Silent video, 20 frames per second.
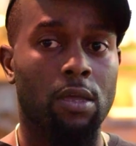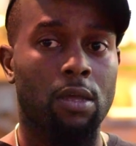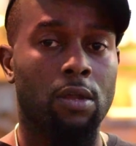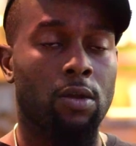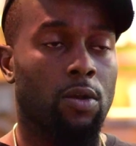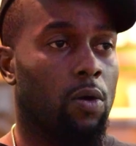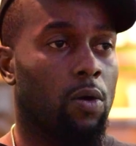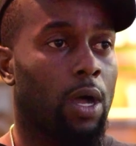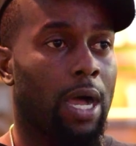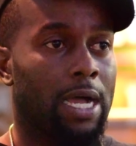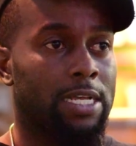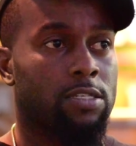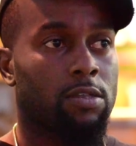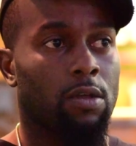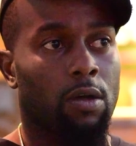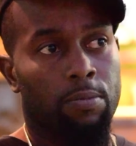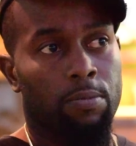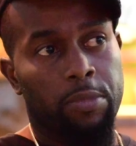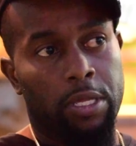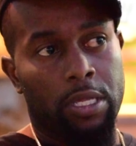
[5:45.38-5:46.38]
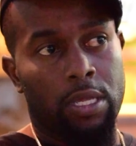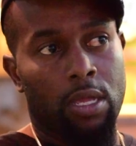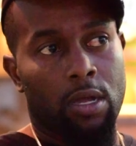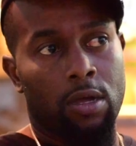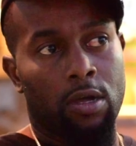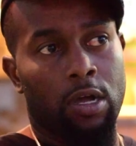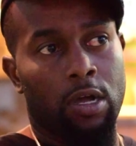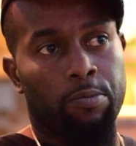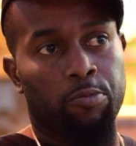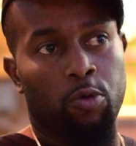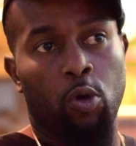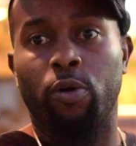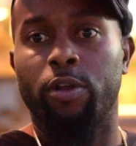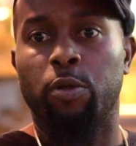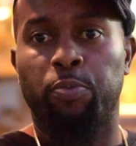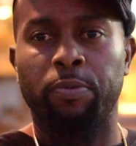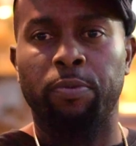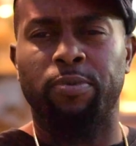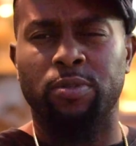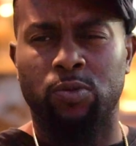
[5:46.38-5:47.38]
I saw me going
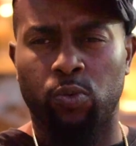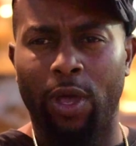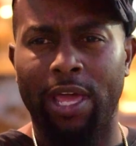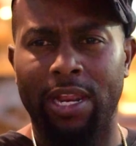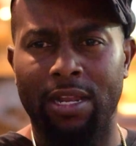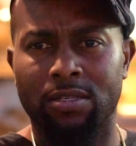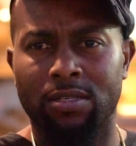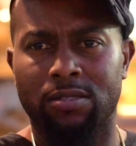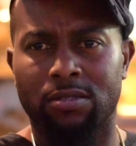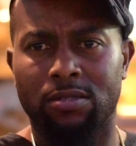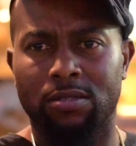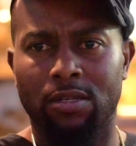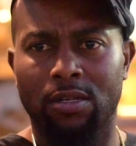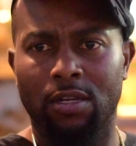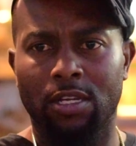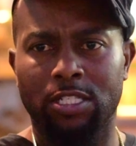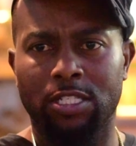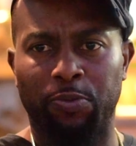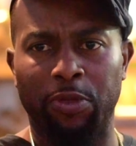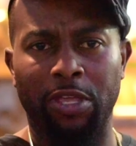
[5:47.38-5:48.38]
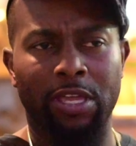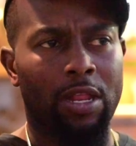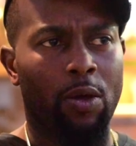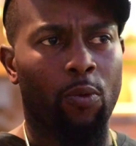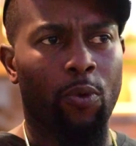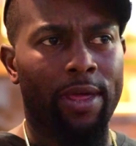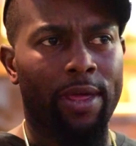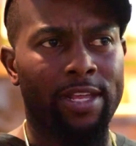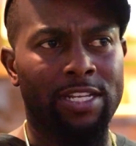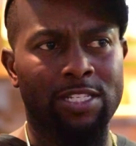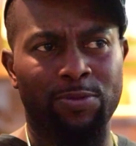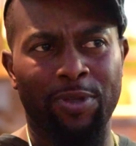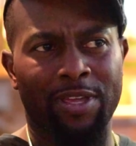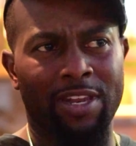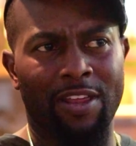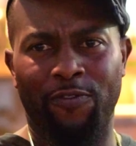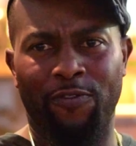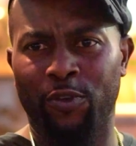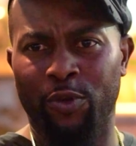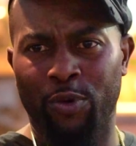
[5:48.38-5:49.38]
to people's weddings, speaking
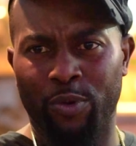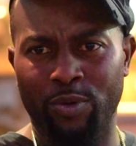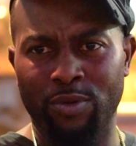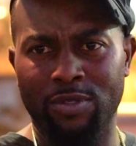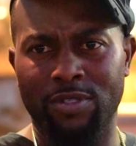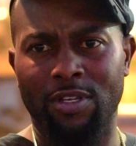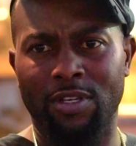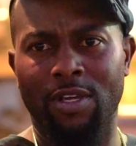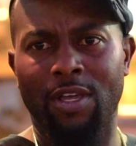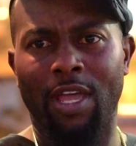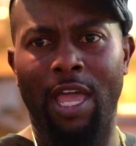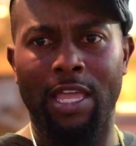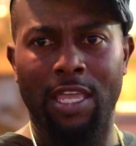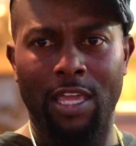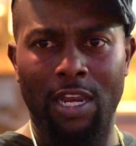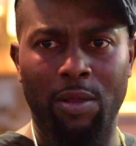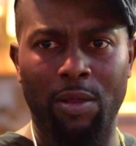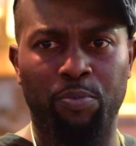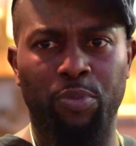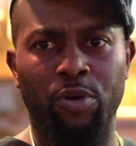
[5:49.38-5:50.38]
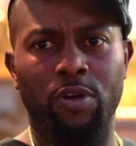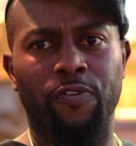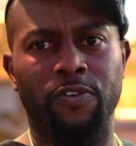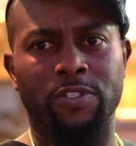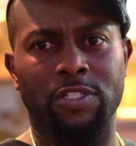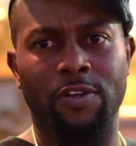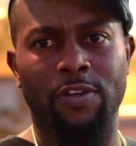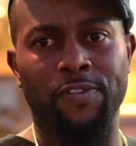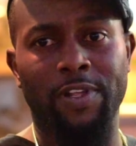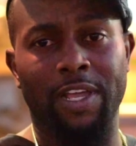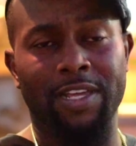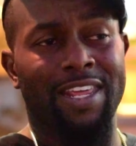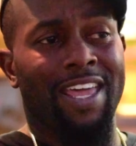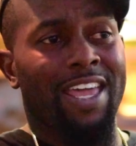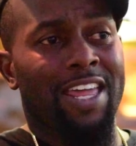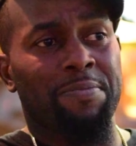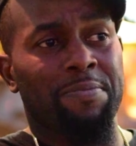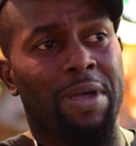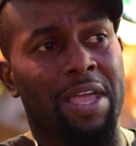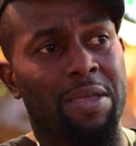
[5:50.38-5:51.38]
at funerals, and getting booked for stuff like
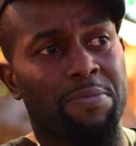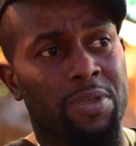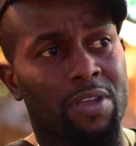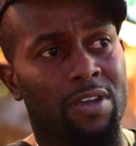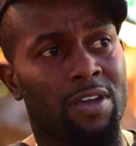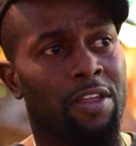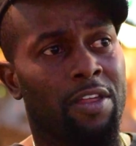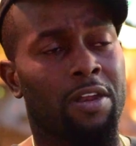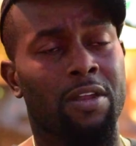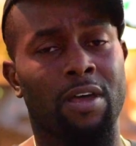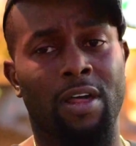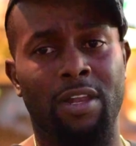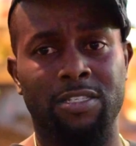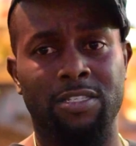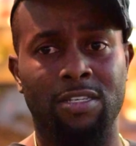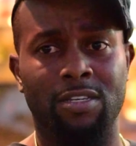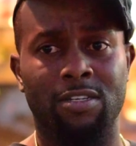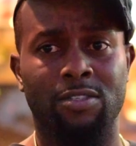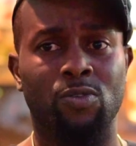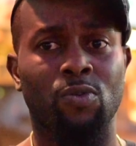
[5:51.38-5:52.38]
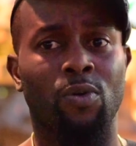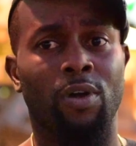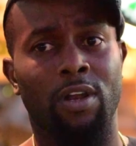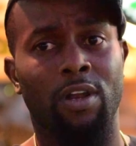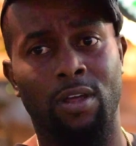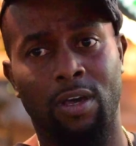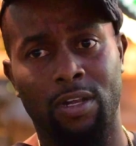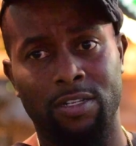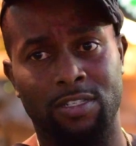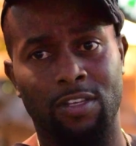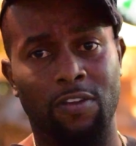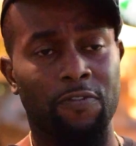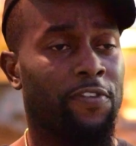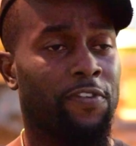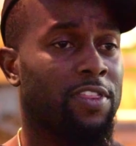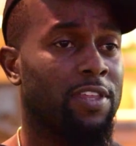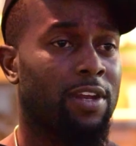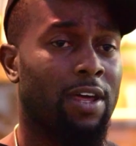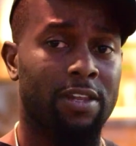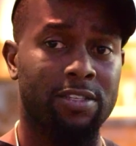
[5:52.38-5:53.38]
that. It might be $100 here, $200 there,
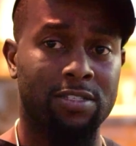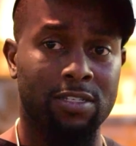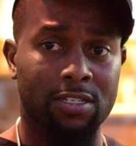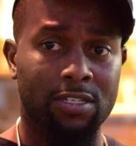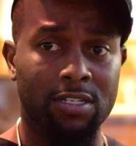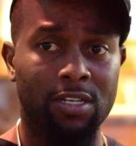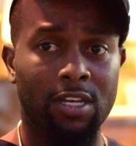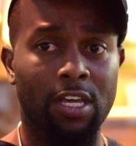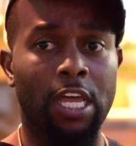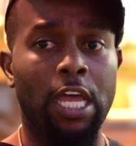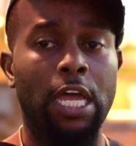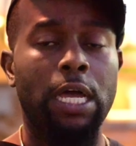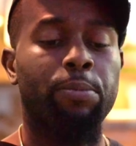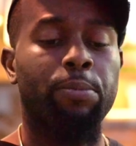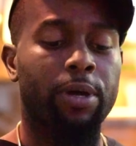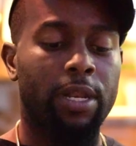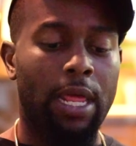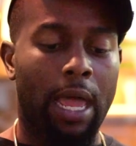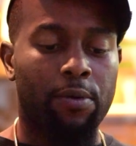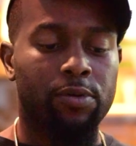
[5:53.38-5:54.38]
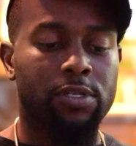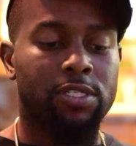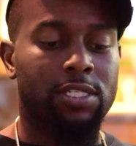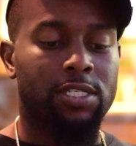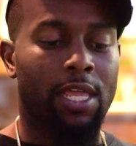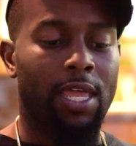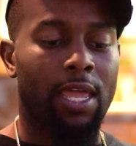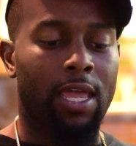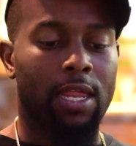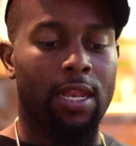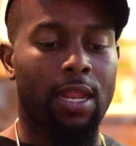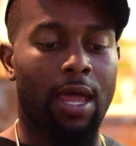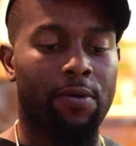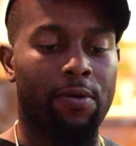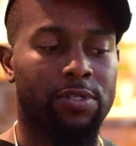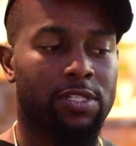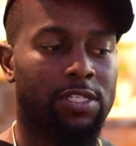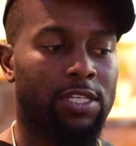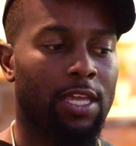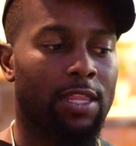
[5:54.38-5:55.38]
$50 here, but I was seeing
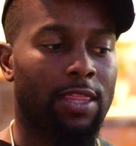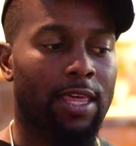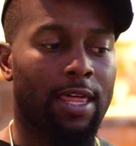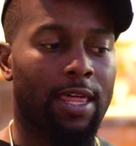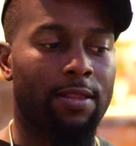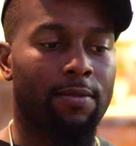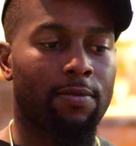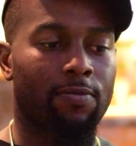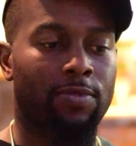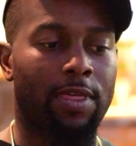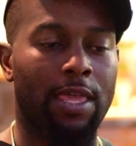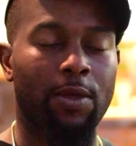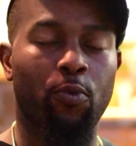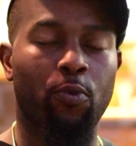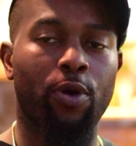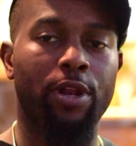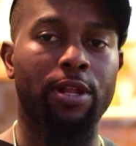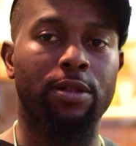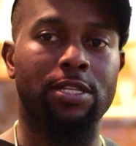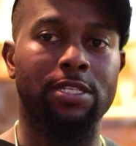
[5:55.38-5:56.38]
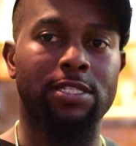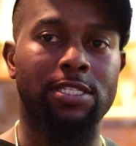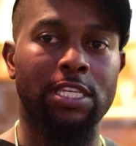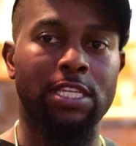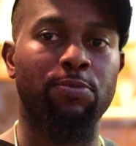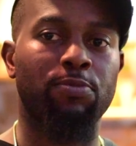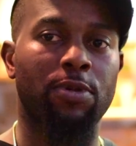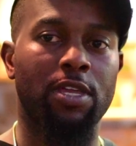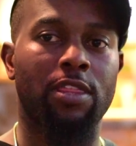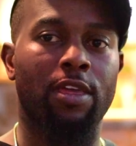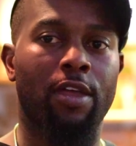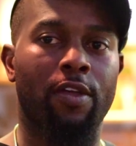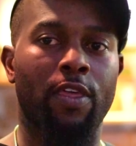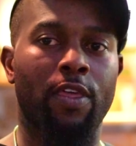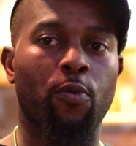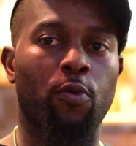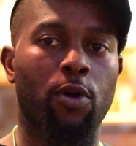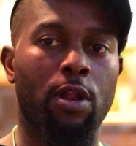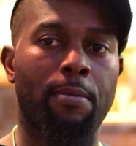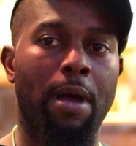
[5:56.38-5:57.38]
that they wanted to see me there.
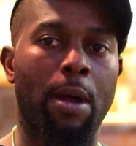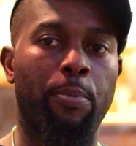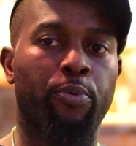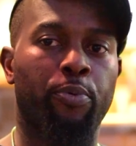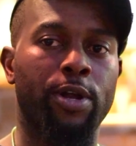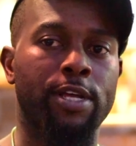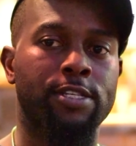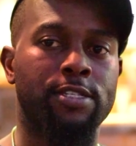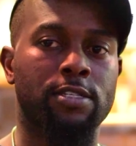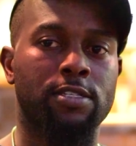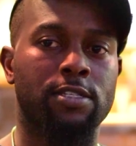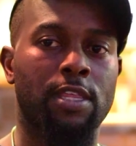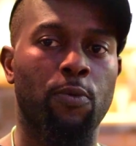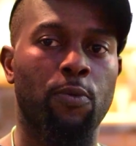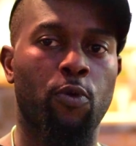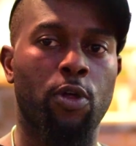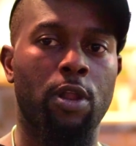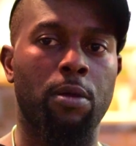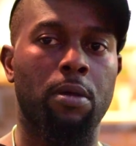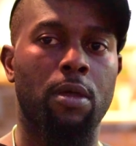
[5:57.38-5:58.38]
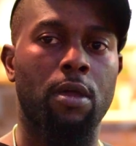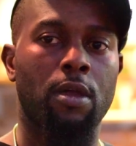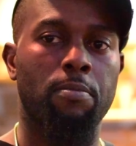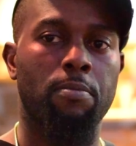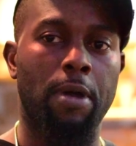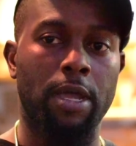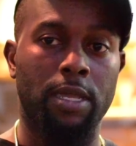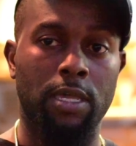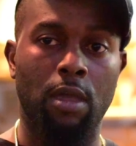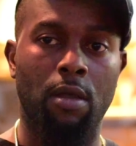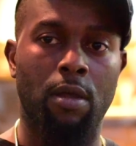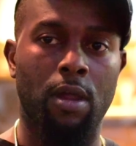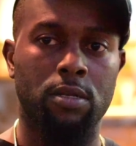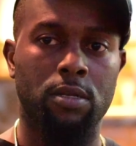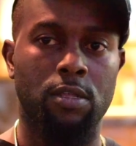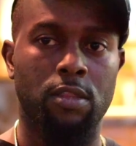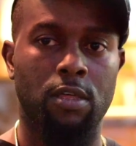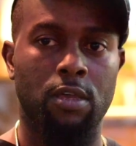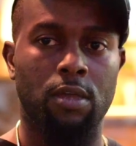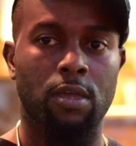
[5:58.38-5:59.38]
They wanted my presence. They wanted my
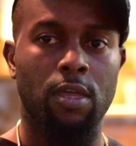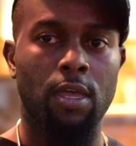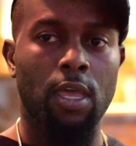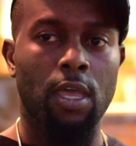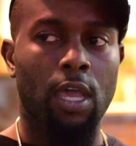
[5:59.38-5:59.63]
character there.